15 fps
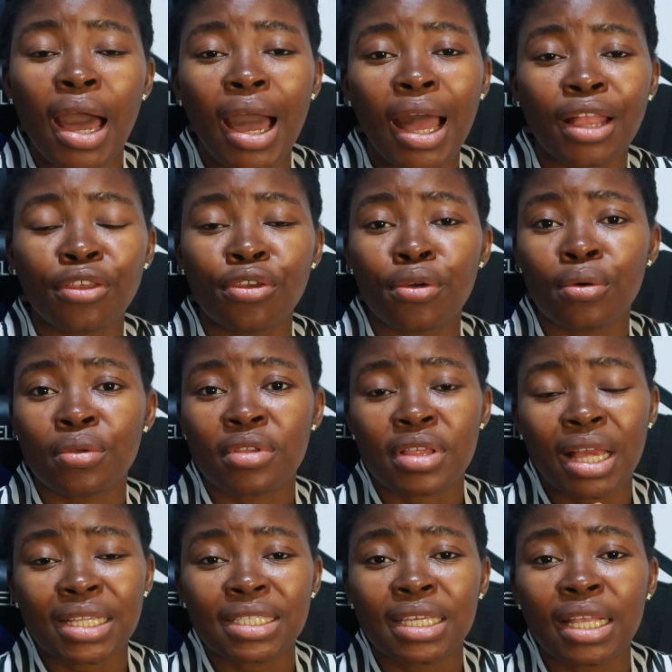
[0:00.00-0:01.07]
and your
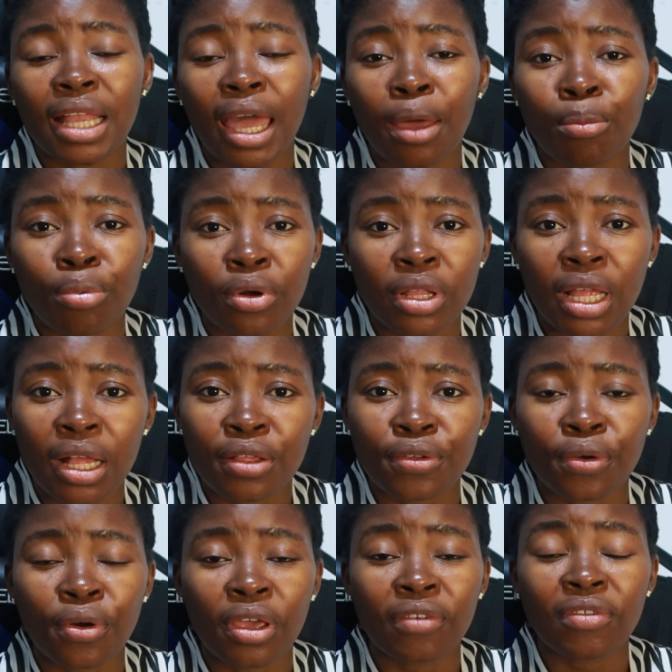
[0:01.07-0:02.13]
satin hair bonnet
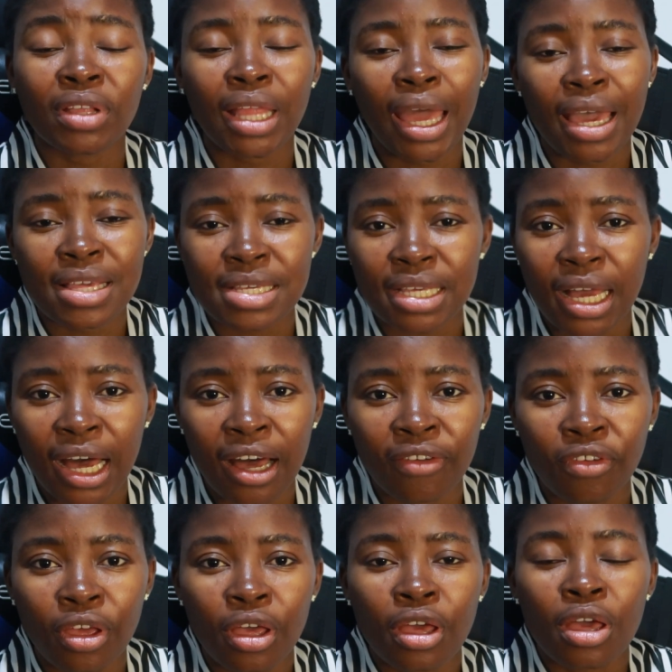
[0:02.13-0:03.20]
or even hair scarf